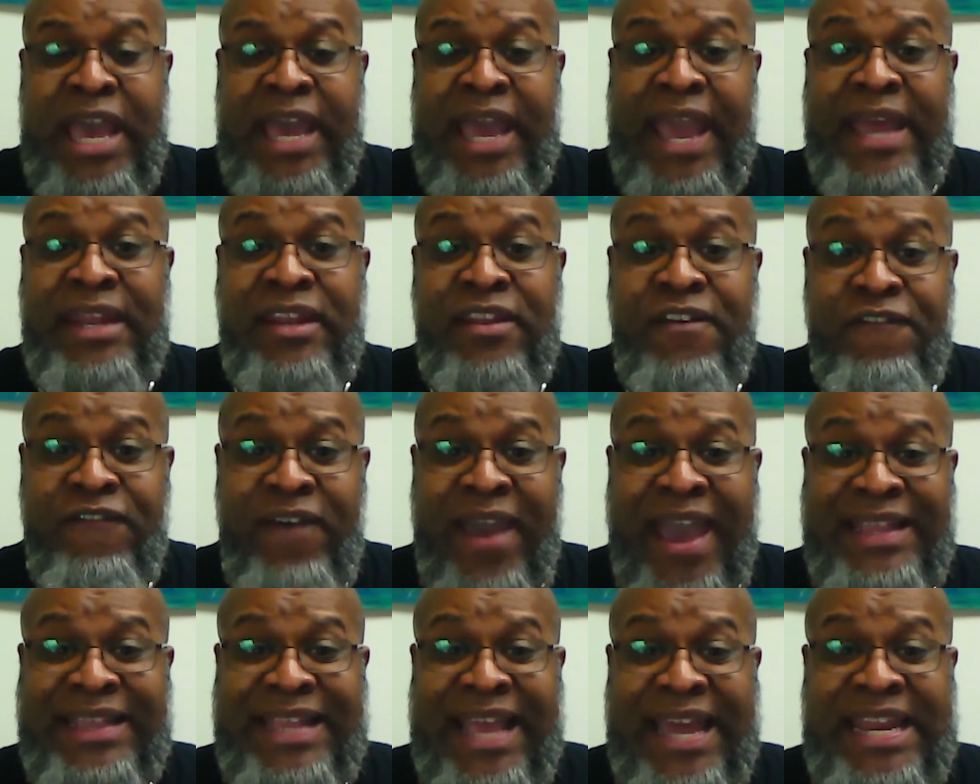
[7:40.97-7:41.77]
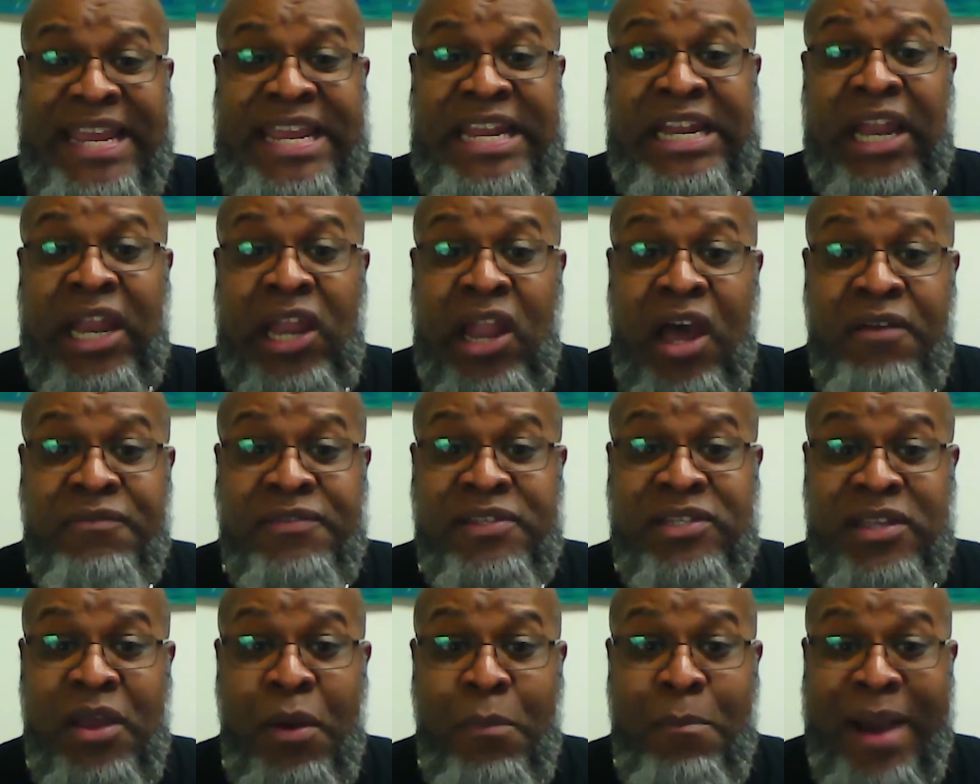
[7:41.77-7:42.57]
and the fact that he loves
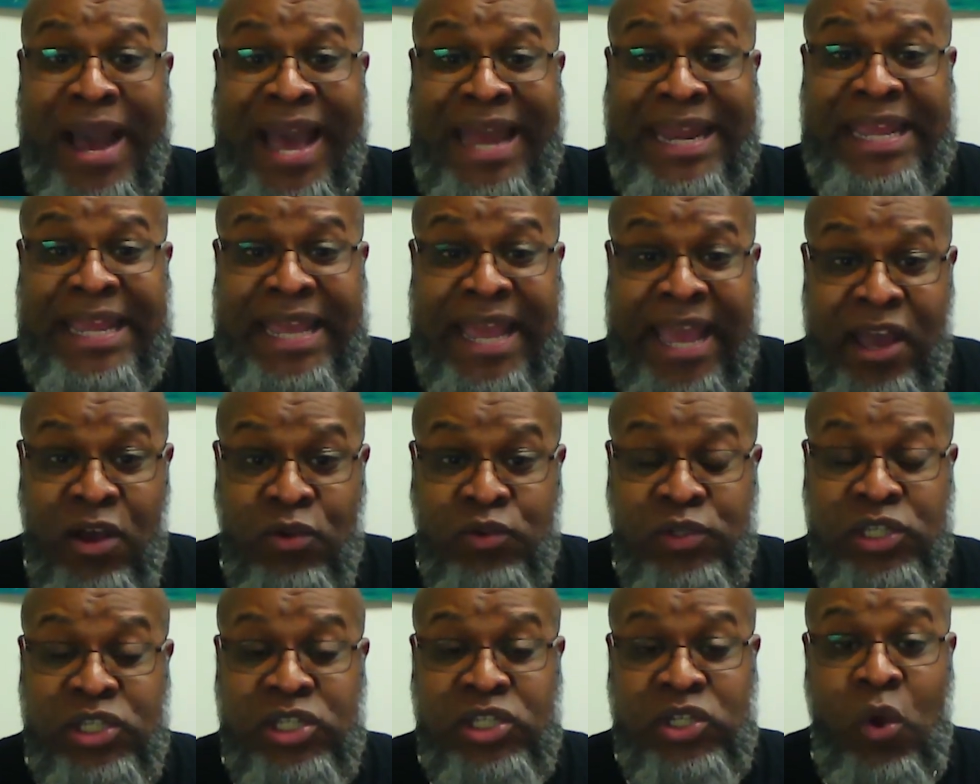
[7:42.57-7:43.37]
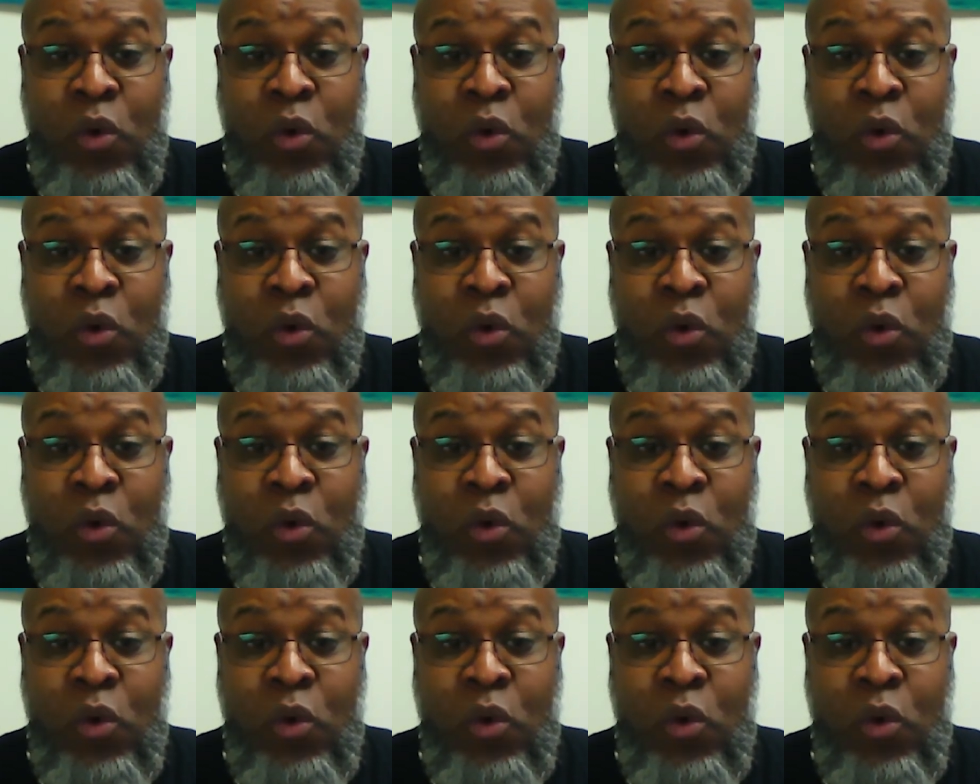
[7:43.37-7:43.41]
somebody else so